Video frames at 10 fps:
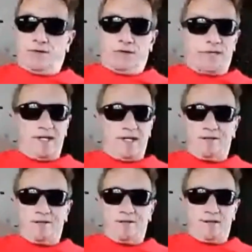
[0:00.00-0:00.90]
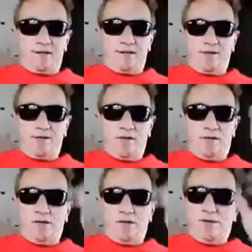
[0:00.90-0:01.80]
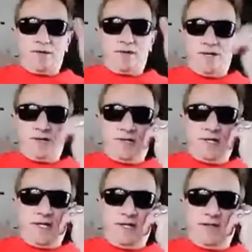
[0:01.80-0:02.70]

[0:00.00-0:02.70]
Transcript: Talk to any officials, immigration,